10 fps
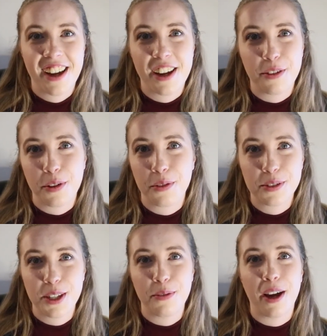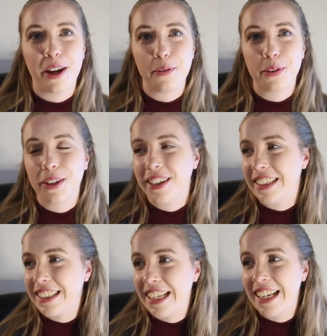I don't know, see why I
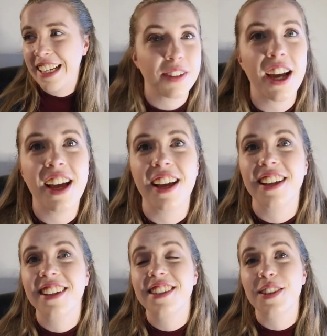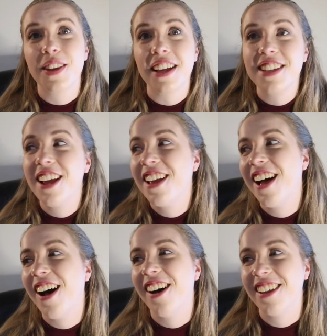wouldn't. So that's
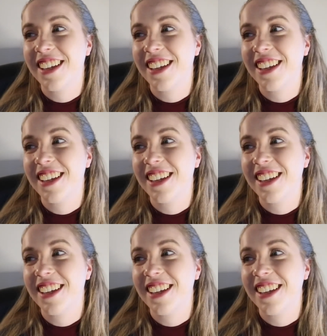all